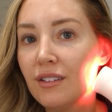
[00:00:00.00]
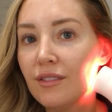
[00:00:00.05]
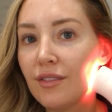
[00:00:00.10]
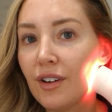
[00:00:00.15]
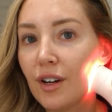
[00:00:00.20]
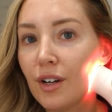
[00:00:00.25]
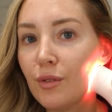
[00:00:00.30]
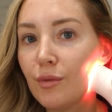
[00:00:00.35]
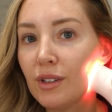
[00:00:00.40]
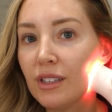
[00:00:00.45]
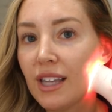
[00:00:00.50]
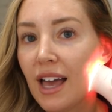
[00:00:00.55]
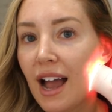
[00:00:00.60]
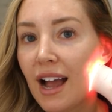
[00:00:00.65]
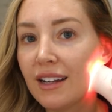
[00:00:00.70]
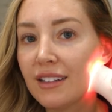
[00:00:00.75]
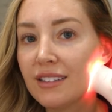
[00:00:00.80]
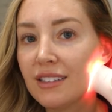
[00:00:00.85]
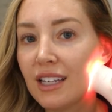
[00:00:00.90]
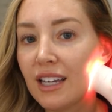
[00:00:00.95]
Very
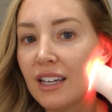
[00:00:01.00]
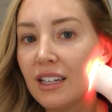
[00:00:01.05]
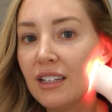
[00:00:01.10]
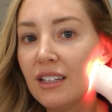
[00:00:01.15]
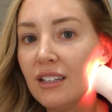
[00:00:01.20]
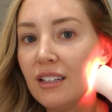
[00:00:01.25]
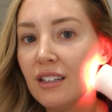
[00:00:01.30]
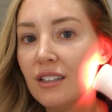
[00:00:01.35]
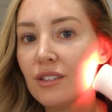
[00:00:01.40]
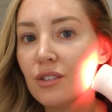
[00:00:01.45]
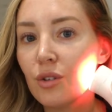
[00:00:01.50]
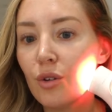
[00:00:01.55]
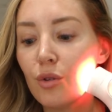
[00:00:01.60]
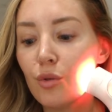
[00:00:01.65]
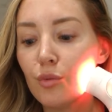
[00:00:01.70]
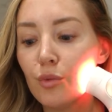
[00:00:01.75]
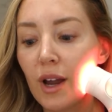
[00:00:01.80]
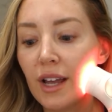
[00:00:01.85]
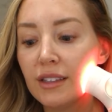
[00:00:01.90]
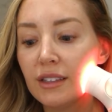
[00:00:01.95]
relaxing. So
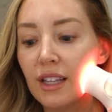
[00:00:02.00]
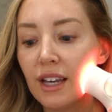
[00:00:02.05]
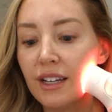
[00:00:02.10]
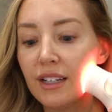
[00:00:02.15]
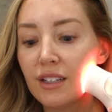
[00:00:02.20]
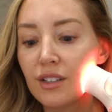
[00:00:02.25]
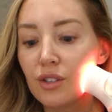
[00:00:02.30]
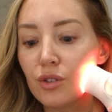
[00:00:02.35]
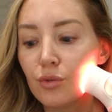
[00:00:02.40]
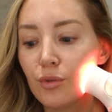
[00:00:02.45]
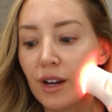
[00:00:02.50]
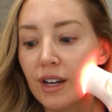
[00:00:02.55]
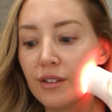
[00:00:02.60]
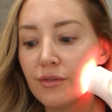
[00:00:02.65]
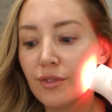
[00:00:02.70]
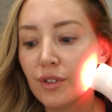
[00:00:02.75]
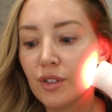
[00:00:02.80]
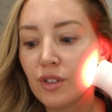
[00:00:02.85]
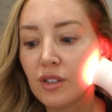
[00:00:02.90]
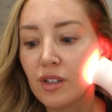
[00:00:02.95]
the red light is
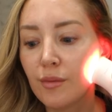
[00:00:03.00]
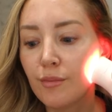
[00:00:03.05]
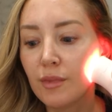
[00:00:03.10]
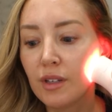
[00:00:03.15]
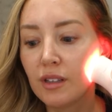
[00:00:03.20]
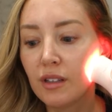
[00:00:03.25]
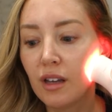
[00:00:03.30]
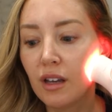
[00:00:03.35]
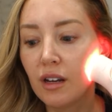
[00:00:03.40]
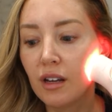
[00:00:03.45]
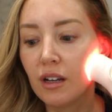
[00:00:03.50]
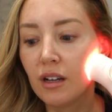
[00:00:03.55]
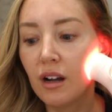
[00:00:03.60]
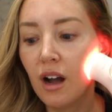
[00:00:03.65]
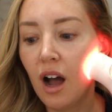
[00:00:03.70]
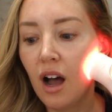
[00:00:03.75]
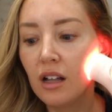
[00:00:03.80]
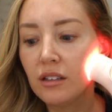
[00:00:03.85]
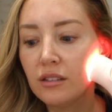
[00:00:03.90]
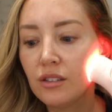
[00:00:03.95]
great for stimulating
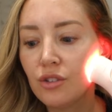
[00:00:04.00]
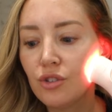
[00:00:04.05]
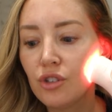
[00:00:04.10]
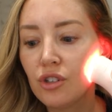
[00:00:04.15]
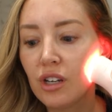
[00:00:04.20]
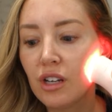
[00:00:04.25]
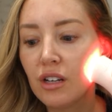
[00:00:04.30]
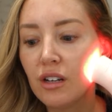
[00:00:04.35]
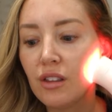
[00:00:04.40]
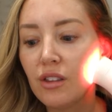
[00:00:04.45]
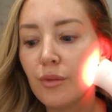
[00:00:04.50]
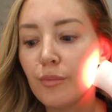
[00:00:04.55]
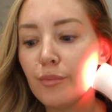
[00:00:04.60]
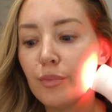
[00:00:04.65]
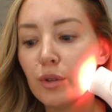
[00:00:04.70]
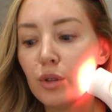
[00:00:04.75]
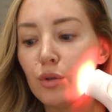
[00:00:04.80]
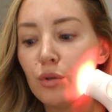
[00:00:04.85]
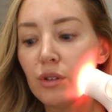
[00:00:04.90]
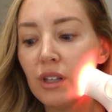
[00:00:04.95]
collagen. The
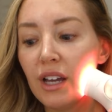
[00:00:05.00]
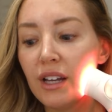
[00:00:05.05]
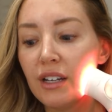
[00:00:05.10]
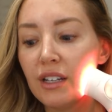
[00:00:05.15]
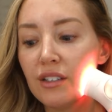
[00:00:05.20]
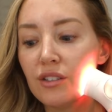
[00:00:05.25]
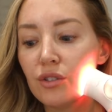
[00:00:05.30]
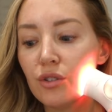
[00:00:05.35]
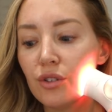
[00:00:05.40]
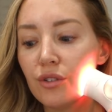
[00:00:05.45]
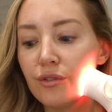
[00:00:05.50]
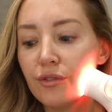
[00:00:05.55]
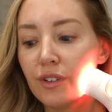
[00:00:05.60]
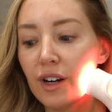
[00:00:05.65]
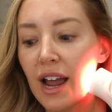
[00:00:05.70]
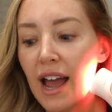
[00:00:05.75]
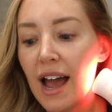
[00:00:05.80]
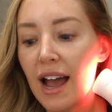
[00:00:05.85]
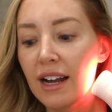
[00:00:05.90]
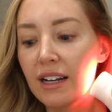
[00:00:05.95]
blue light is good
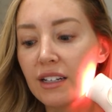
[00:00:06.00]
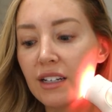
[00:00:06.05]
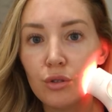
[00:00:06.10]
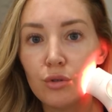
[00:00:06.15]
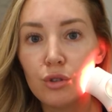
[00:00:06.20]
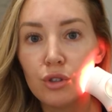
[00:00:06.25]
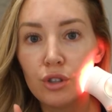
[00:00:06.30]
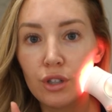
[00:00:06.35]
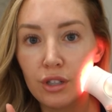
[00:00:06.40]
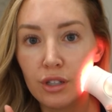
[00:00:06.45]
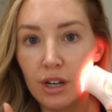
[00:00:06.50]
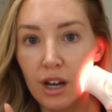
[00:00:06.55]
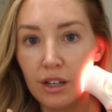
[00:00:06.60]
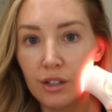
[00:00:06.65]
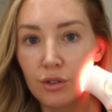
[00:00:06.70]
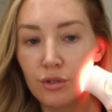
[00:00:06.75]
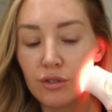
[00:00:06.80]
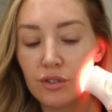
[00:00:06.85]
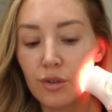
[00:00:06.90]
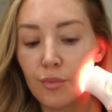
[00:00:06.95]
for acne. You should
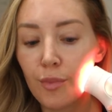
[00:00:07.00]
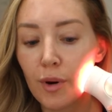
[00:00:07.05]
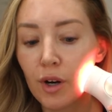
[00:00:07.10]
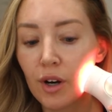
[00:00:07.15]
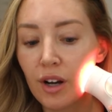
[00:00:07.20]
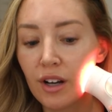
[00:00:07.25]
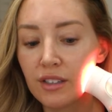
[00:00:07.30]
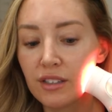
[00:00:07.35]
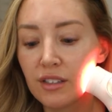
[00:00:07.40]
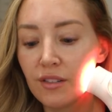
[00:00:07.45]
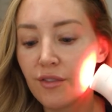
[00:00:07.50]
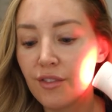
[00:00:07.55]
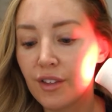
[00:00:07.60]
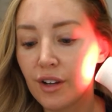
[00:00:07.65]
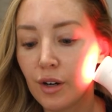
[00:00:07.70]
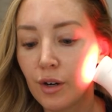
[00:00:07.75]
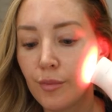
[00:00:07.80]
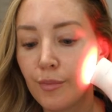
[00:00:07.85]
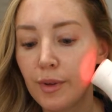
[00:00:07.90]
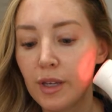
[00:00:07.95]
not use the percussive
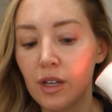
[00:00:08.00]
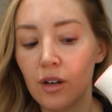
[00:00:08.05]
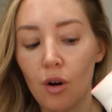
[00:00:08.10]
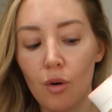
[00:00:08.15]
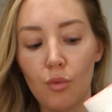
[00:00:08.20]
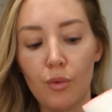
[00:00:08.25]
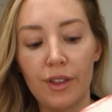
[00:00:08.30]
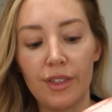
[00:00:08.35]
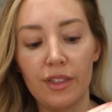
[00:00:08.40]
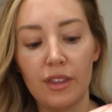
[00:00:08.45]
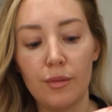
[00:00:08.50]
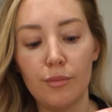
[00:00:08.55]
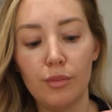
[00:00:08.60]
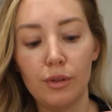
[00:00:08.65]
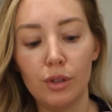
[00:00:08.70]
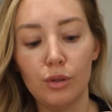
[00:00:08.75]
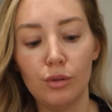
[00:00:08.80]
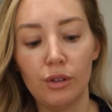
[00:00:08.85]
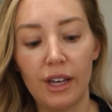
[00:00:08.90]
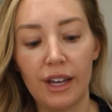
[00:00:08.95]
therapy with the
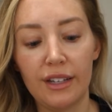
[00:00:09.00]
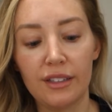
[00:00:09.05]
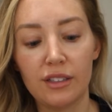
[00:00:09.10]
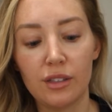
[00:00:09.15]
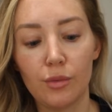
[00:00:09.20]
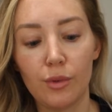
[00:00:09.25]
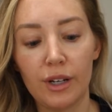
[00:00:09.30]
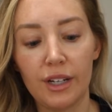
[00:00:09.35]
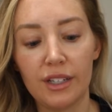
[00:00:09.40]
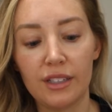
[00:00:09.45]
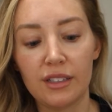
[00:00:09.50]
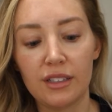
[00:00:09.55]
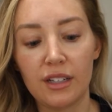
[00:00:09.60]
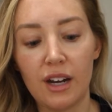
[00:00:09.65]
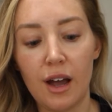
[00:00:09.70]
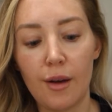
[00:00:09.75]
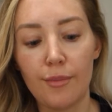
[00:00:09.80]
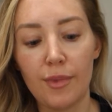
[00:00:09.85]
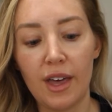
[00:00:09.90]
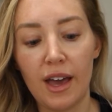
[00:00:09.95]
blue light, so we're gonna
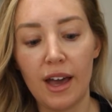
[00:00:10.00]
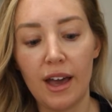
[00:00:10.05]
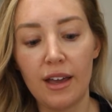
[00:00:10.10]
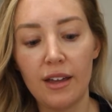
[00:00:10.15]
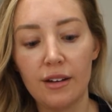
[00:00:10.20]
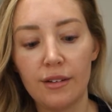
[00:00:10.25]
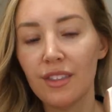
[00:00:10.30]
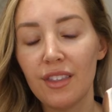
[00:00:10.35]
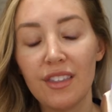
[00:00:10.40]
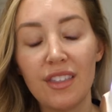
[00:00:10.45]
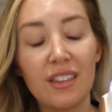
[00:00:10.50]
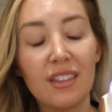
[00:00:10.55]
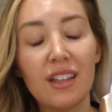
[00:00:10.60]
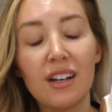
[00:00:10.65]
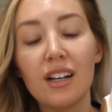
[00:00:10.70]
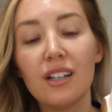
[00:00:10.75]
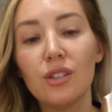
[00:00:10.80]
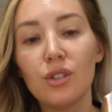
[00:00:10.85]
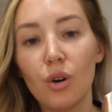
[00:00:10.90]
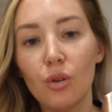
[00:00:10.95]
stop that. The thing
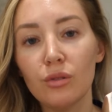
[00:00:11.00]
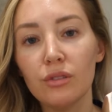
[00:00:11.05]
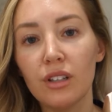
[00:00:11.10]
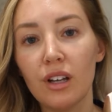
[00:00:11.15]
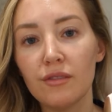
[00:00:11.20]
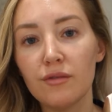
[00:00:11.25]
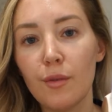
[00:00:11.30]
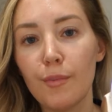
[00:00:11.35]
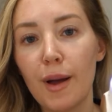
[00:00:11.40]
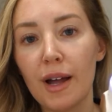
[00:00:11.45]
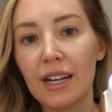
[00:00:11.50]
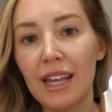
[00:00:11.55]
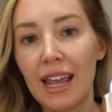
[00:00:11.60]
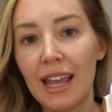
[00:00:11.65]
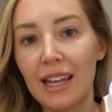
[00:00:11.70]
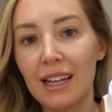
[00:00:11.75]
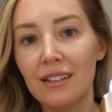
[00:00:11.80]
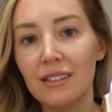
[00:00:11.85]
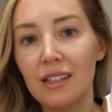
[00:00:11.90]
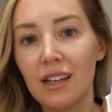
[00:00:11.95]
that I don't love about
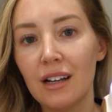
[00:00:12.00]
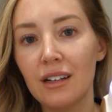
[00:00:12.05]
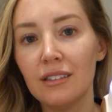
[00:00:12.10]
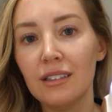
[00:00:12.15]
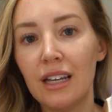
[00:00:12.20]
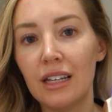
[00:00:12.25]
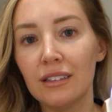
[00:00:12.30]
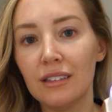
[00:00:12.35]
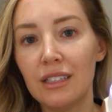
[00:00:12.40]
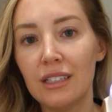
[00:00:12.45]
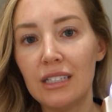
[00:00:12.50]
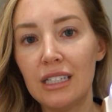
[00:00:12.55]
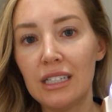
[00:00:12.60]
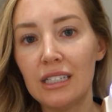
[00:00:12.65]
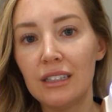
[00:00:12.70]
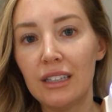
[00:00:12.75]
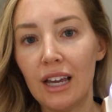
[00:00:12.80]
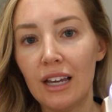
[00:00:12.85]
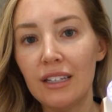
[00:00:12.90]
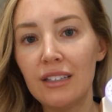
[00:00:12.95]
handheld L E
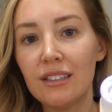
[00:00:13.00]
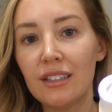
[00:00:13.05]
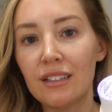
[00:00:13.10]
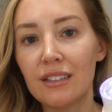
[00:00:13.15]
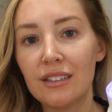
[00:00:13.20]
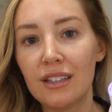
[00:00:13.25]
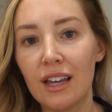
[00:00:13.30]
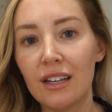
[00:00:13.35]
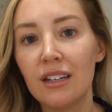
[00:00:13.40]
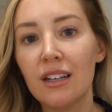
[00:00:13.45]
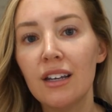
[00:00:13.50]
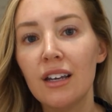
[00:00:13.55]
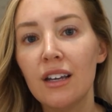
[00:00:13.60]
D lights is that